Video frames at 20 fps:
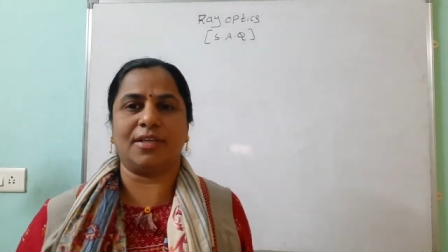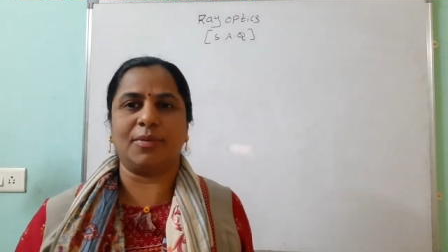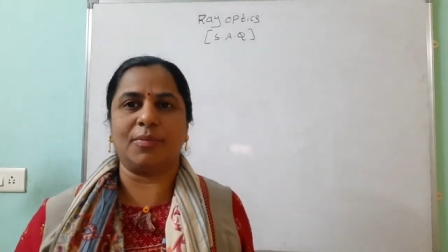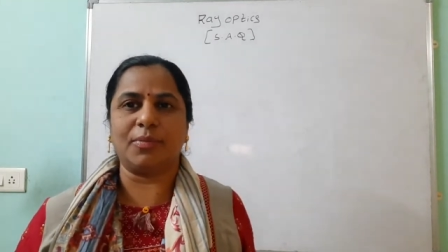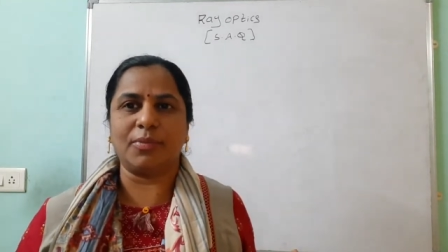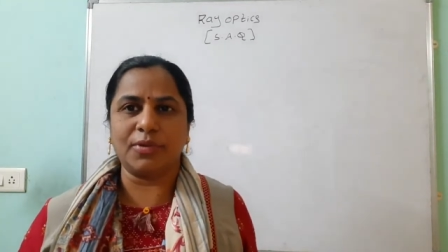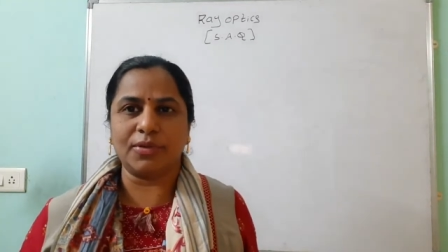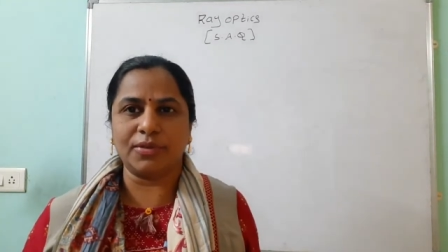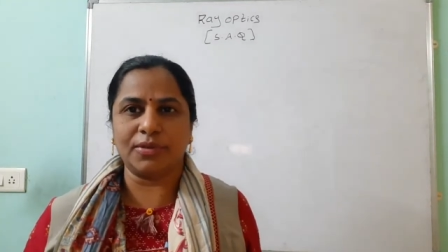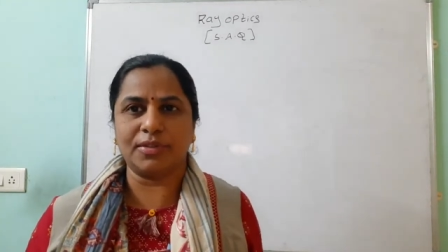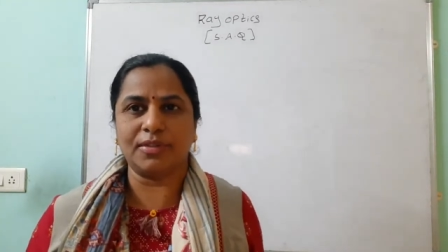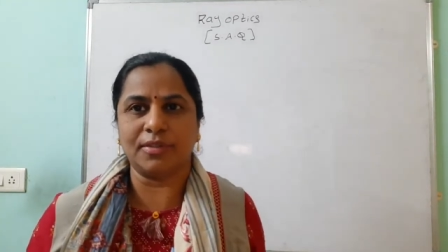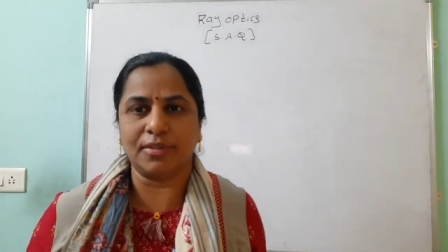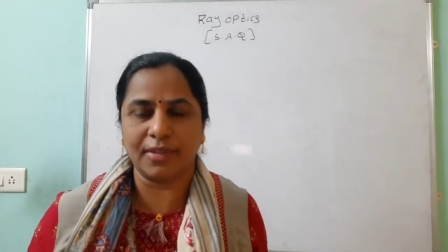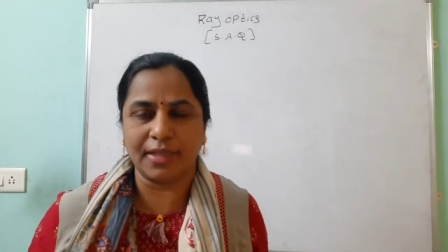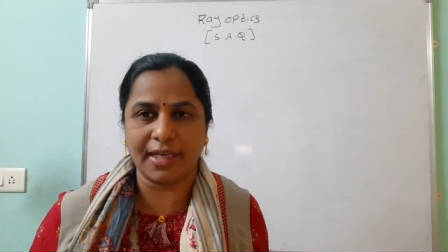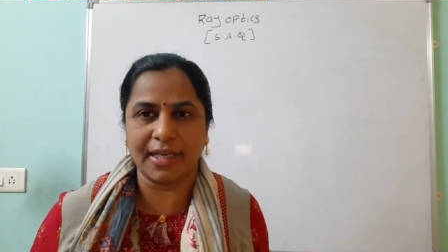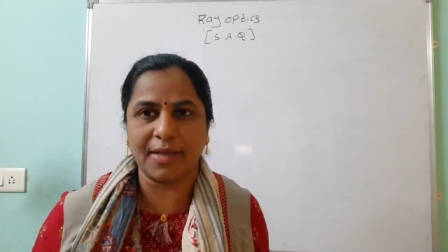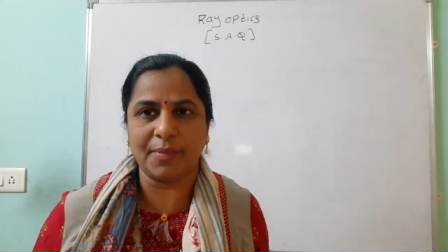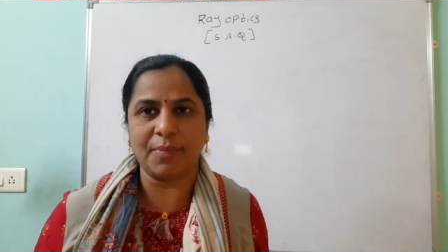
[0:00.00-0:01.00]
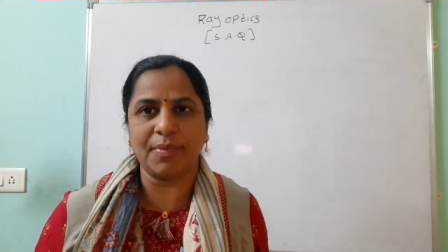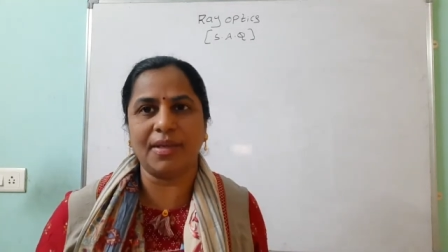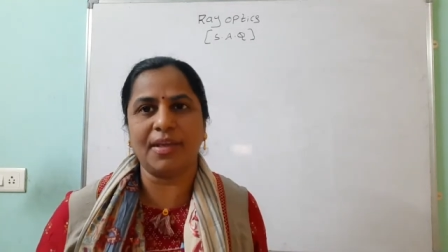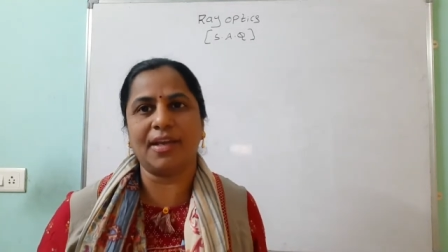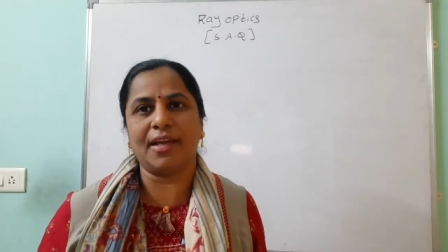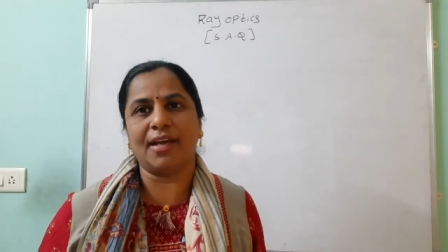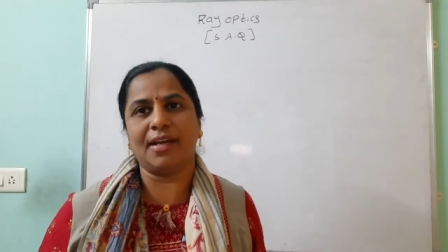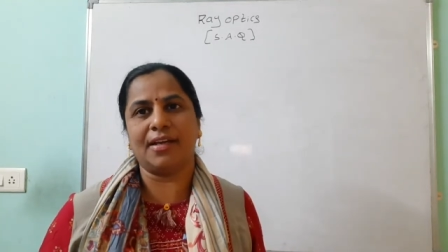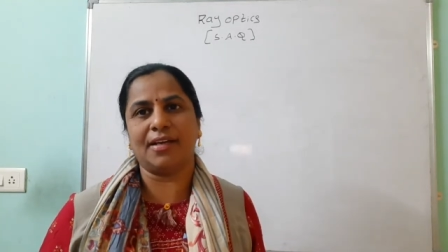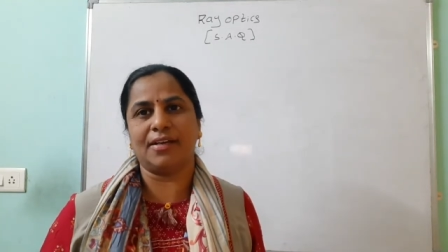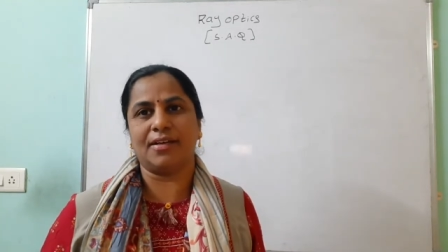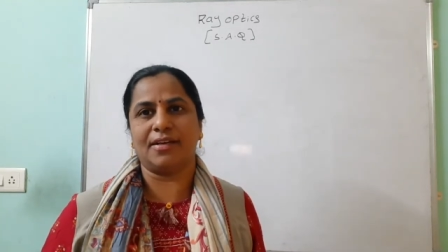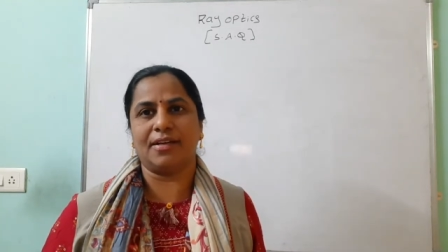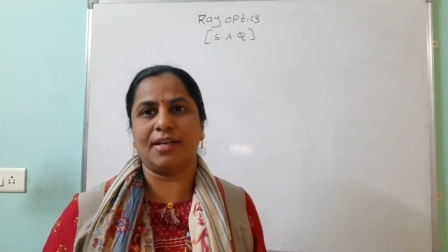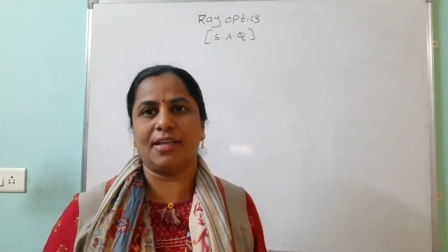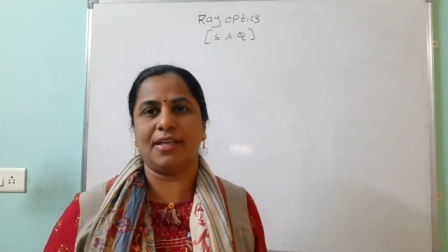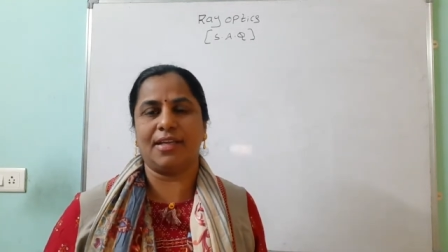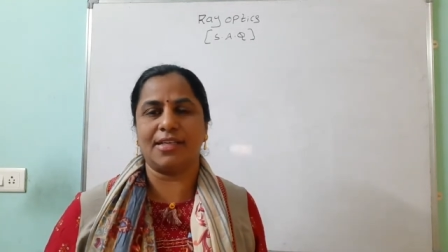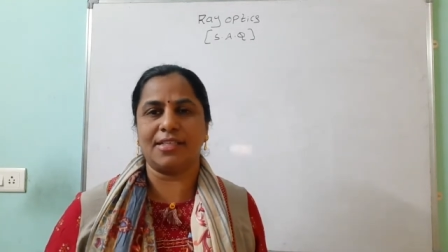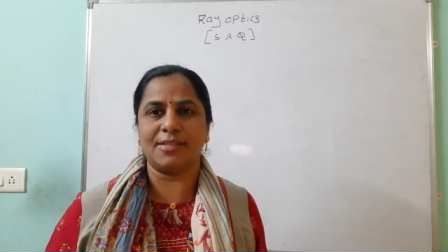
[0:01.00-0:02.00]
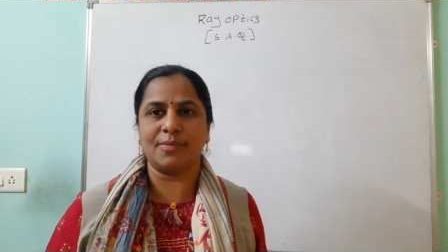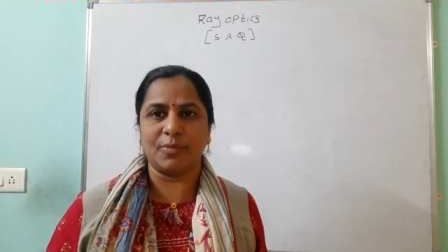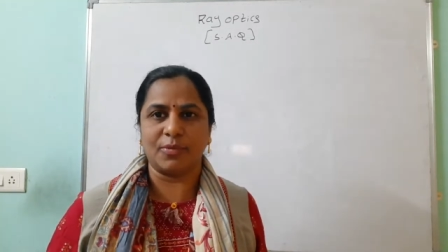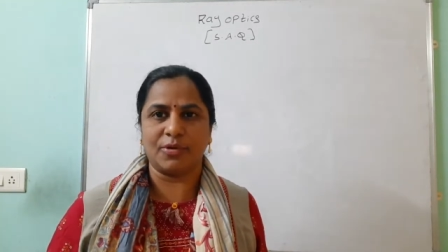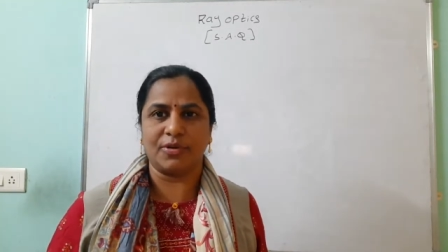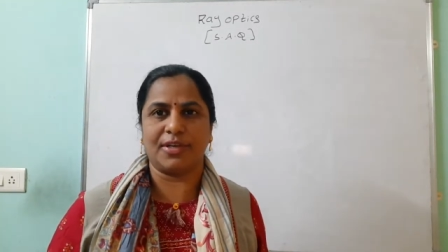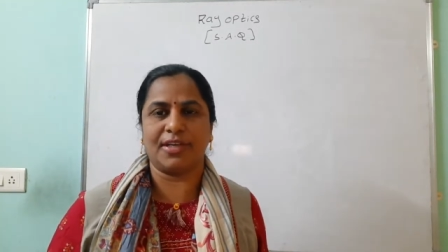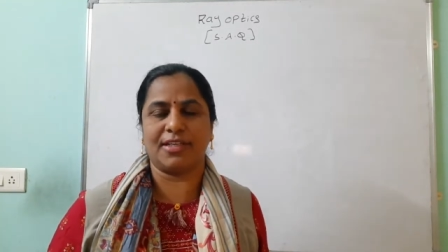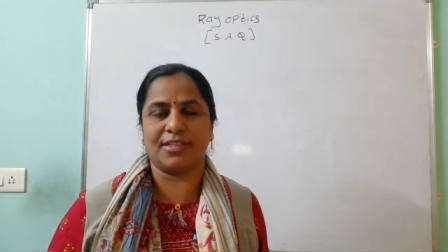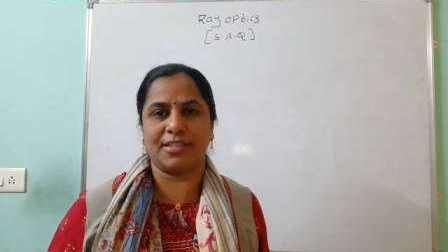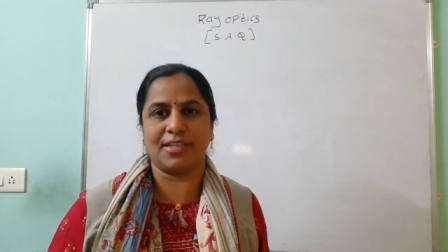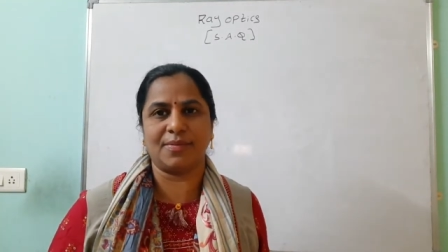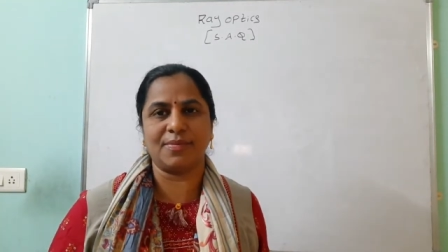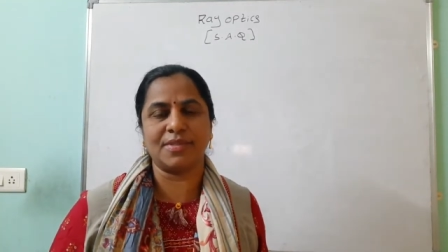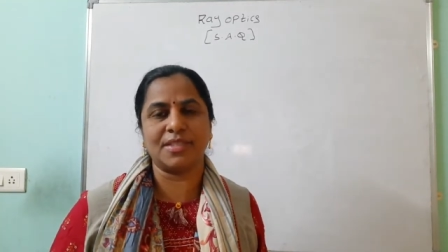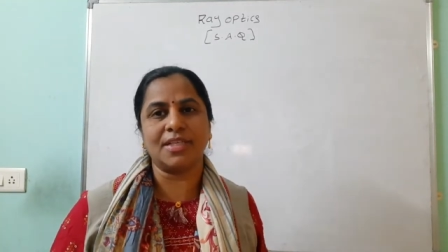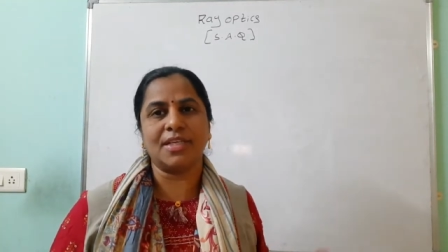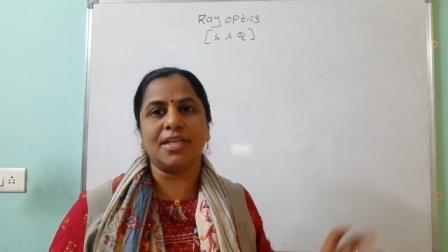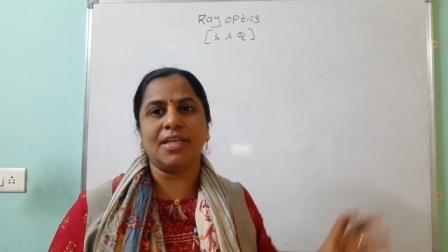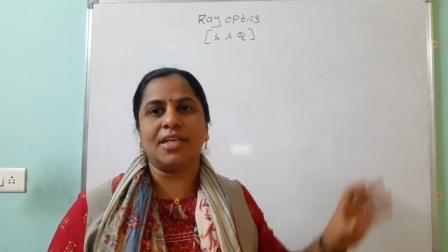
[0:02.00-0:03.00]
both AP and TS board exams.